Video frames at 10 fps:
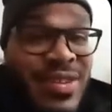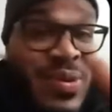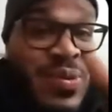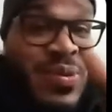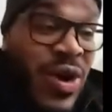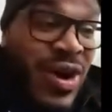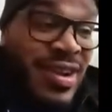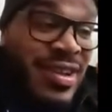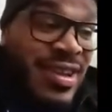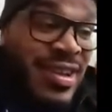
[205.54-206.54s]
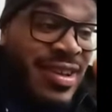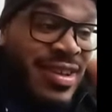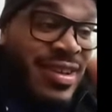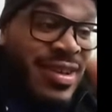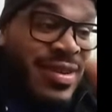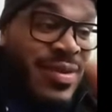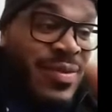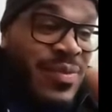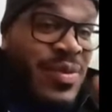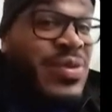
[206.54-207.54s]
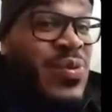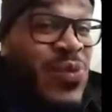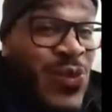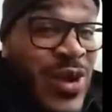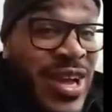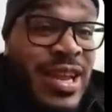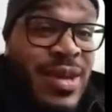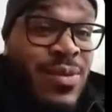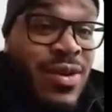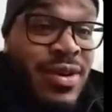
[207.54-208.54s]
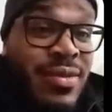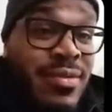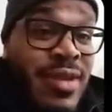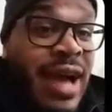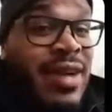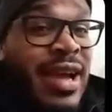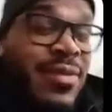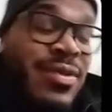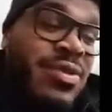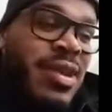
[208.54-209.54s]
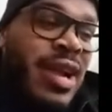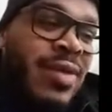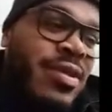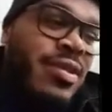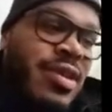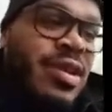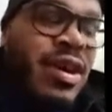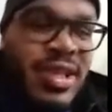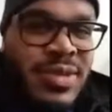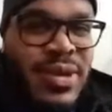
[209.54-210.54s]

you want when you really want them. Not like when you be like, well, you know, at this